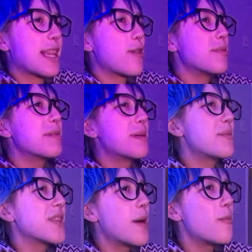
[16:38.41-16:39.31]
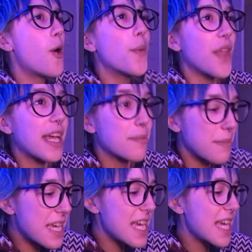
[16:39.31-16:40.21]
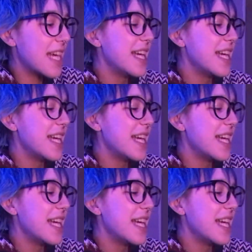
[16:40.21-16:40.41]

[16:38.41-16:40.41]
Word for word: There will be people that won't like me.